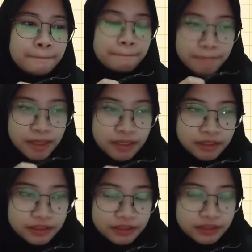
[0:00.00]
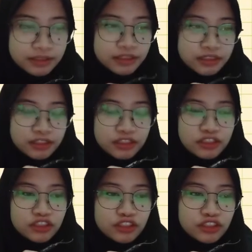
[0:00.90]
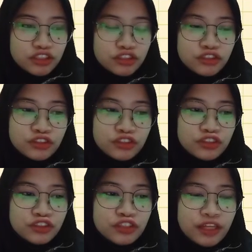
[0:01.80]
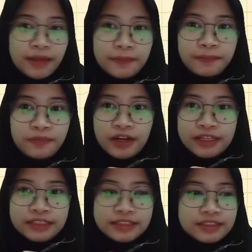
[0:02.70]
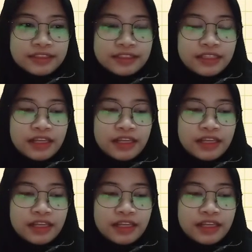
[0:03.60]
bus, su, and price.